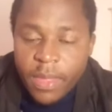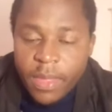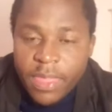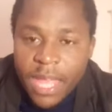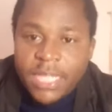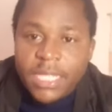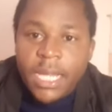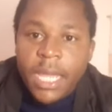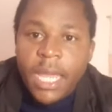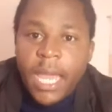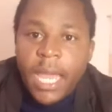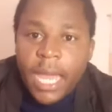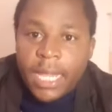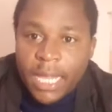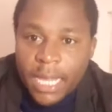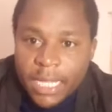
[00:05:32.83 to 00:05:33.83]
that
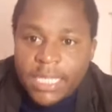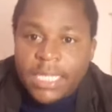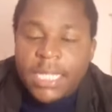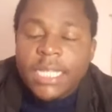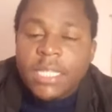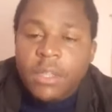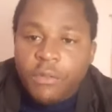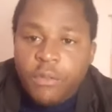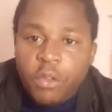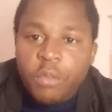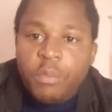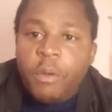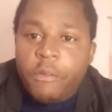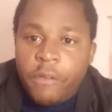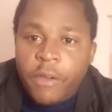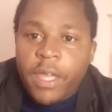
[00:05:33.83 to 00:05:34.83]
at least as a
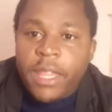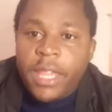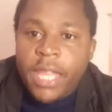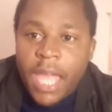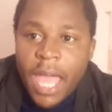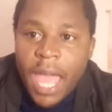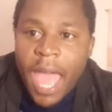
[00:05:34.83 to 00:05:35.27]
football fan,